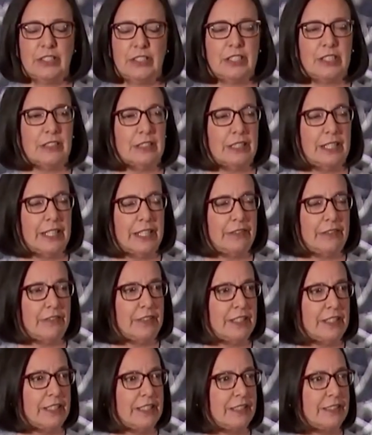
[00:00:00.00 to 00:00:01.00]
to live
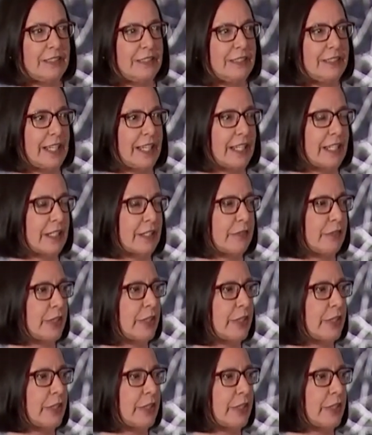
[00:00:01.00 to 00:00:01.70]
in a state of